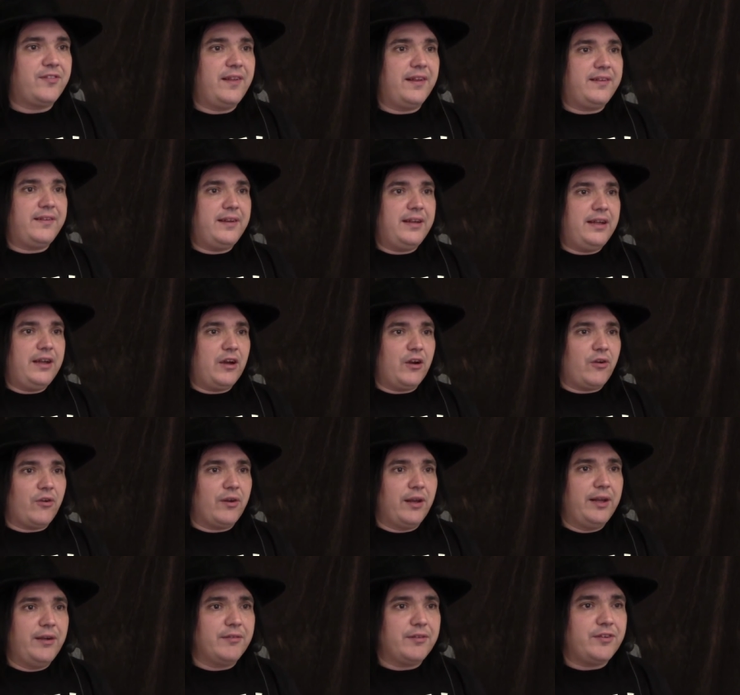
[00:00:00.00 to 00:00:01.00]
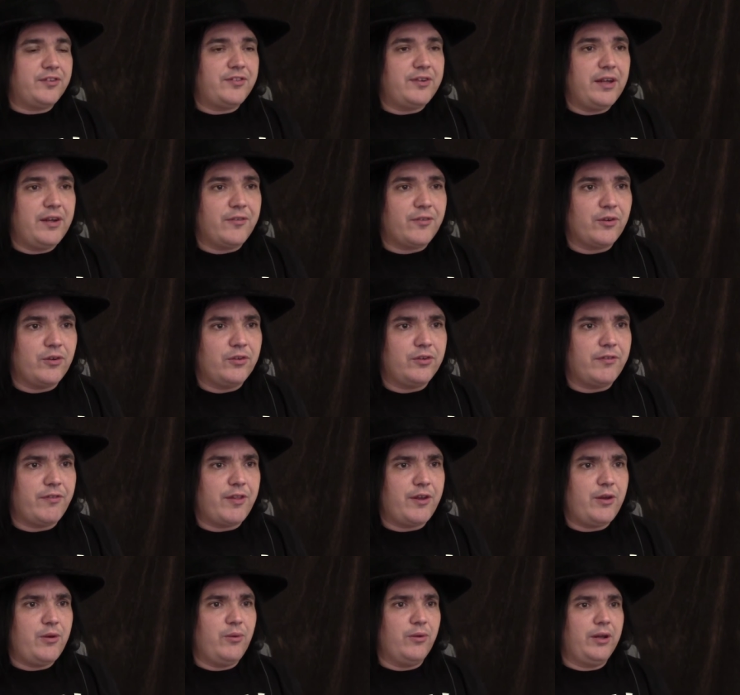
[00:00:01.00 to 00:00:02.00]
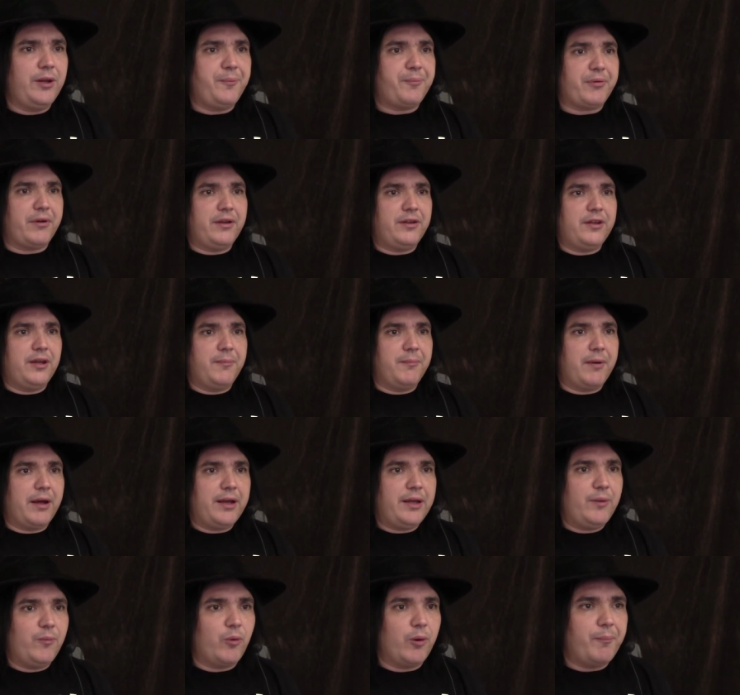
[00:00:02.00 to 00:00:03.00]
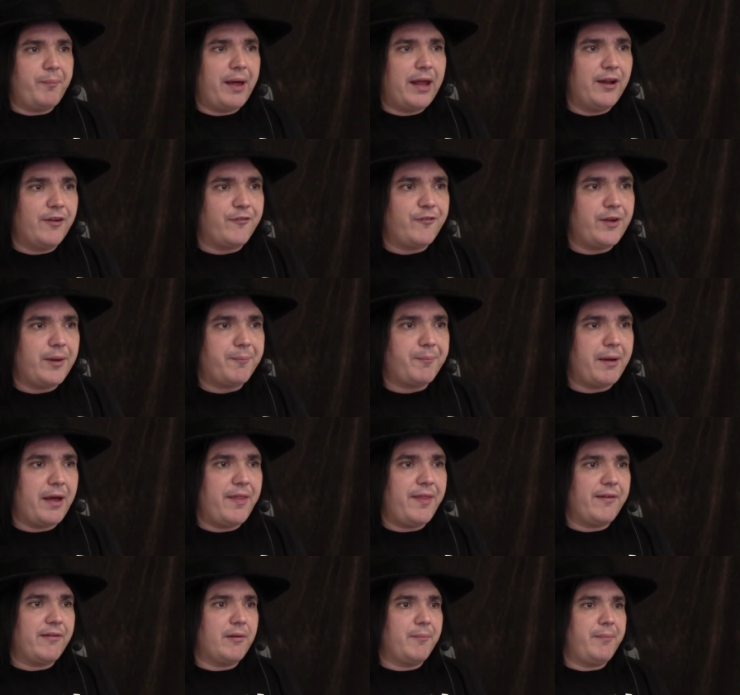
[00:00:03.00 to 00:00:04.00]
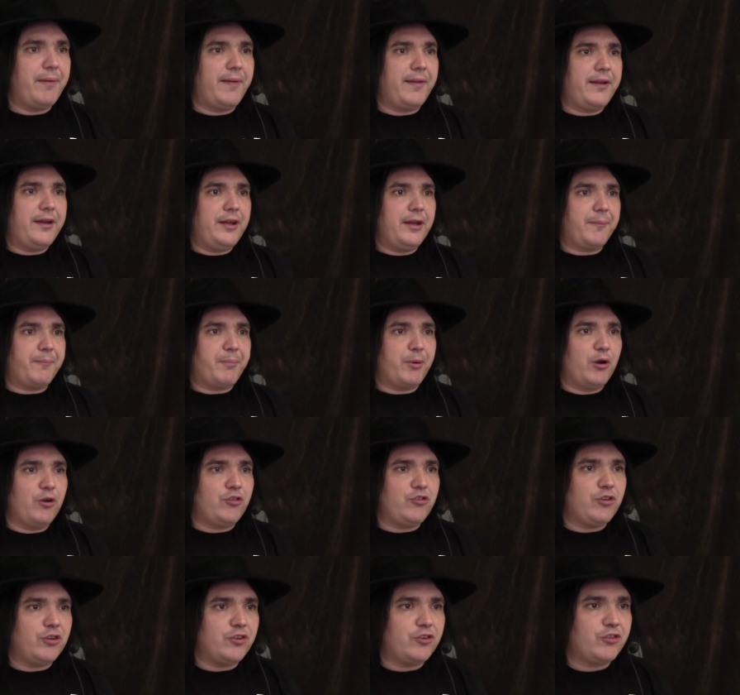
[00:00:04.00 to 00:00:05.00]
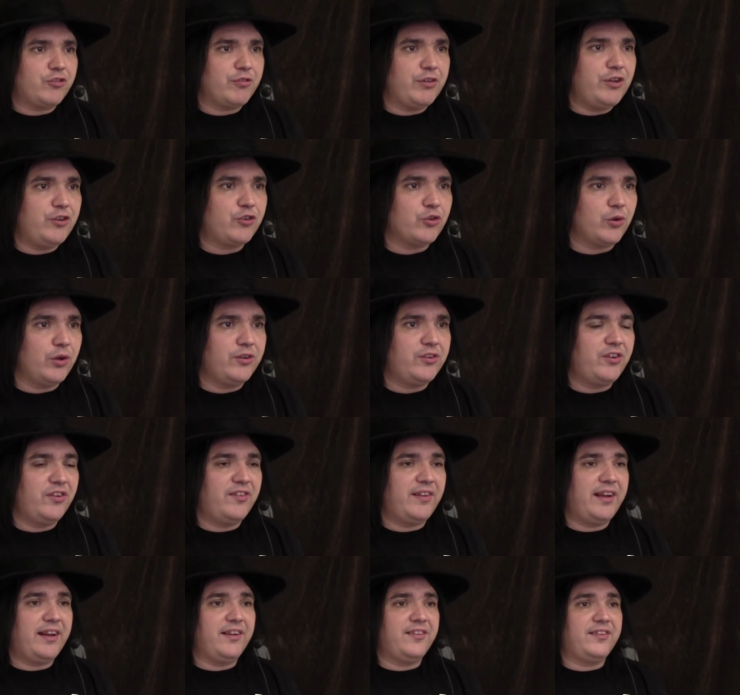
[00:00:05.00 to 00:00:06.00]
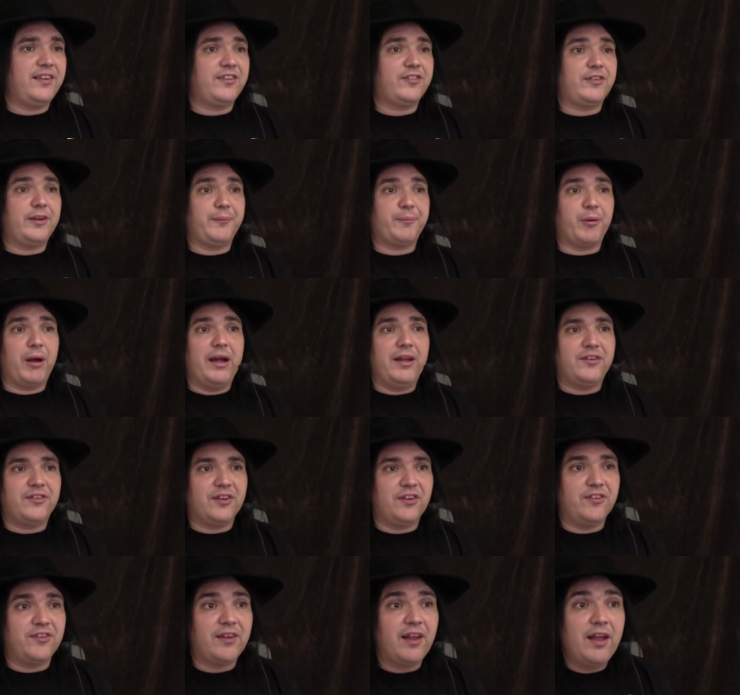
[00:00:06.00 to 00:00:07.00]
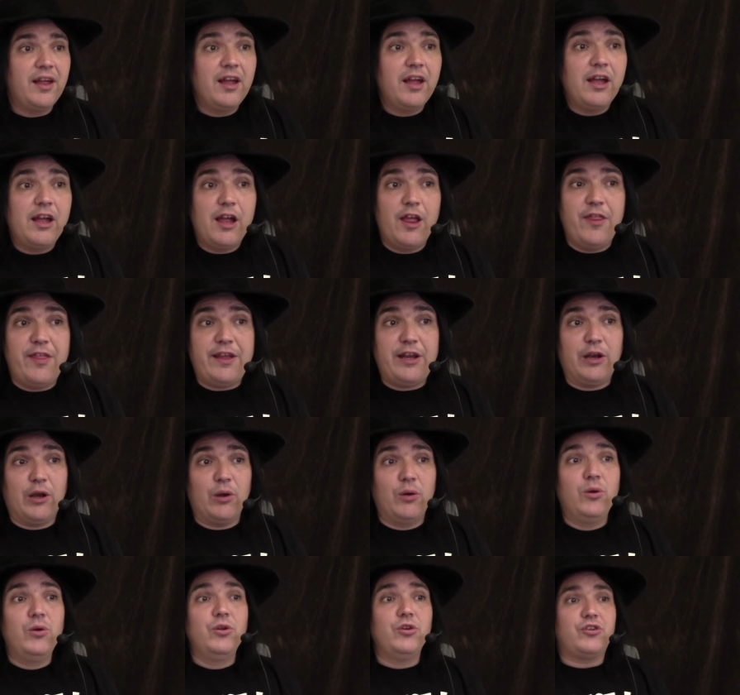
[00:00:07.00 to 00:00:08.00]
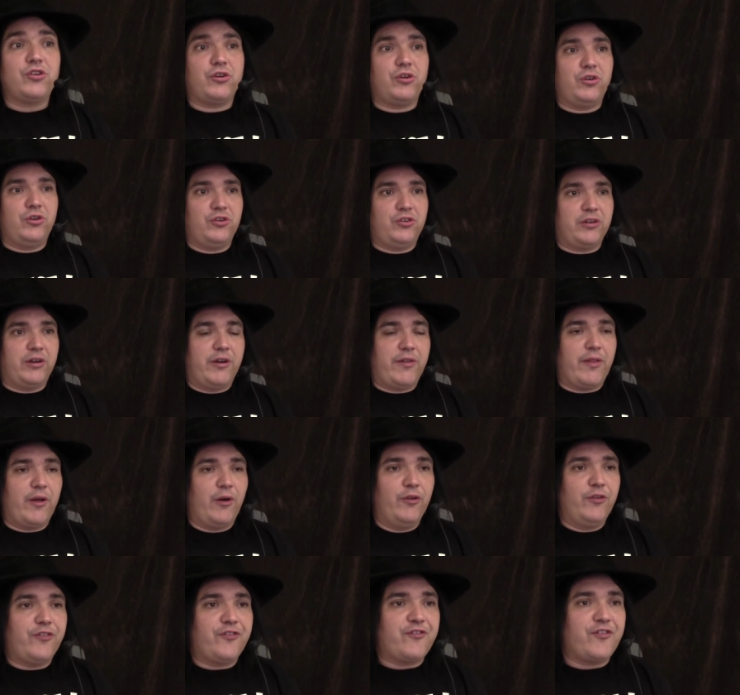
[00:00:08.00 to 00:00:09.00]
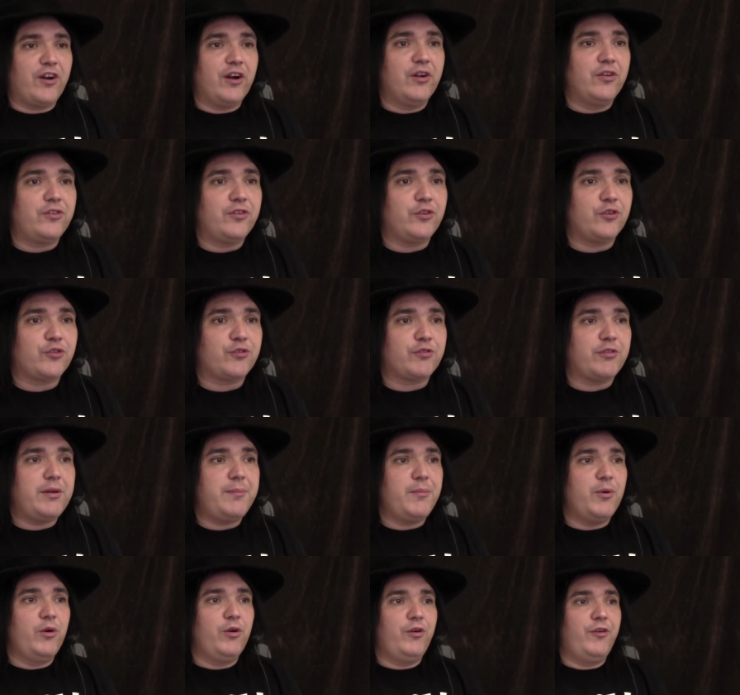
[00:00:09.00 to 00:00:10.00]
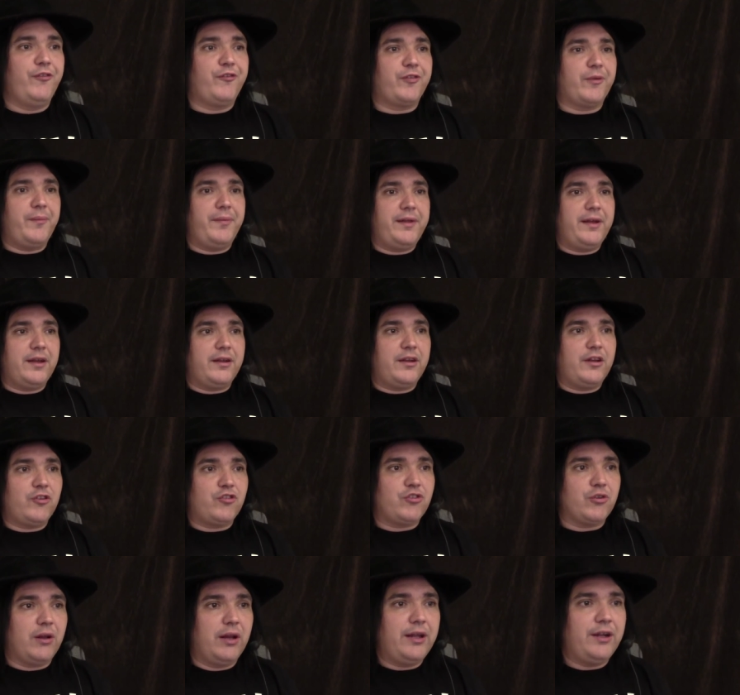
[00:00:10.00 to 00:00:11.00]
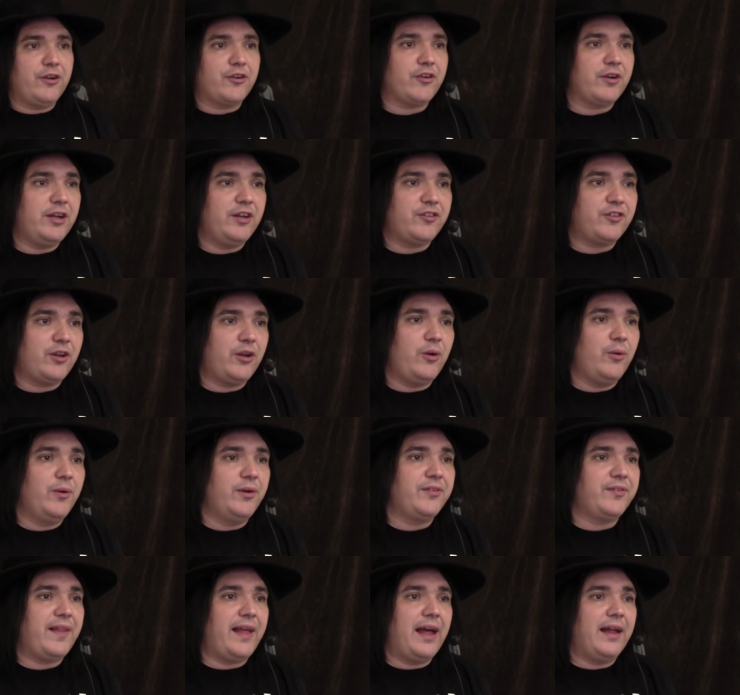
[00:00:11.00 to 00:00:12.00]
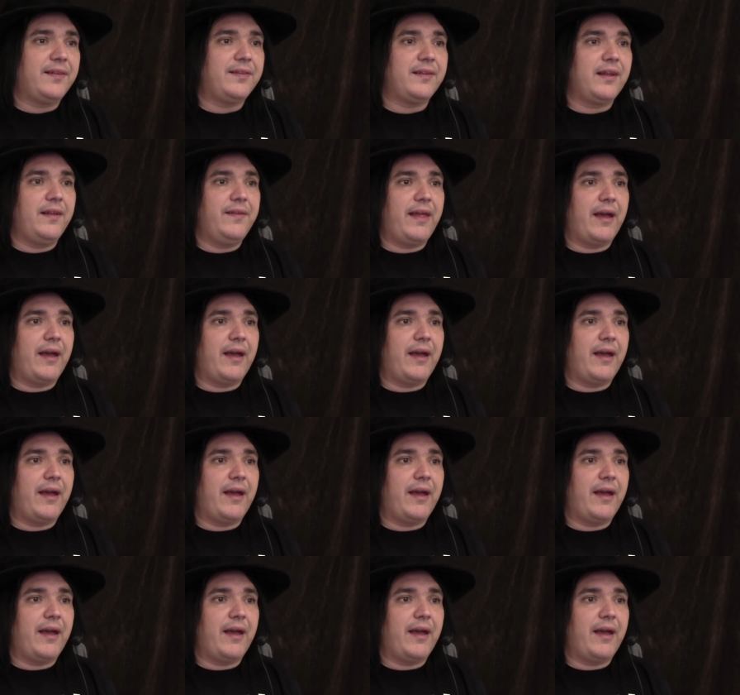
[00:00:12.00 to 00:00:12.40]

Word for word: that the early receivers of the newly printed money will benefit by their ability to purchase resources at existing prices. The losers are those furthest removed from the initial increase. And who is that?